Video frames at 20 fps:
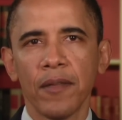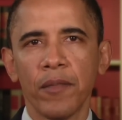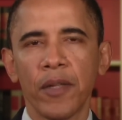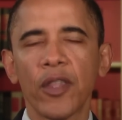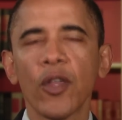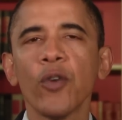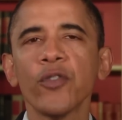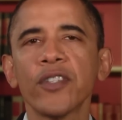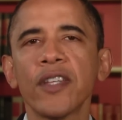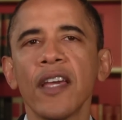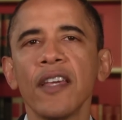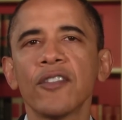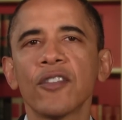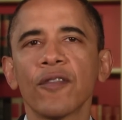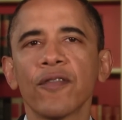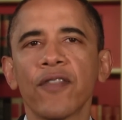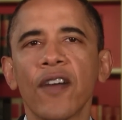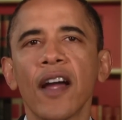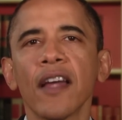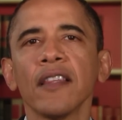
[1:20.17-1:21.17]
But those days
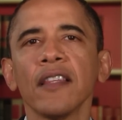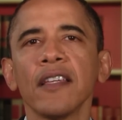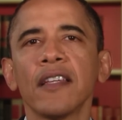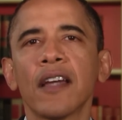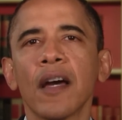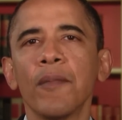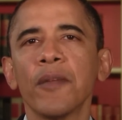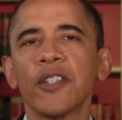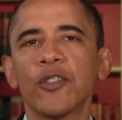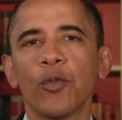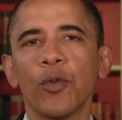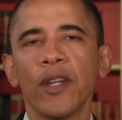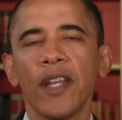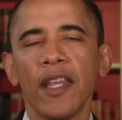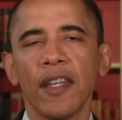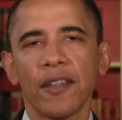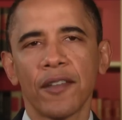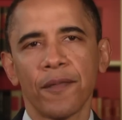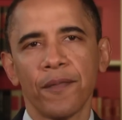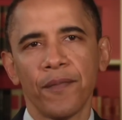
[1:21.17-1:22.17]
are finally coming to an
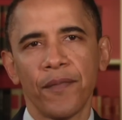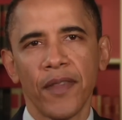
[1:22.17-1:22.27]
end.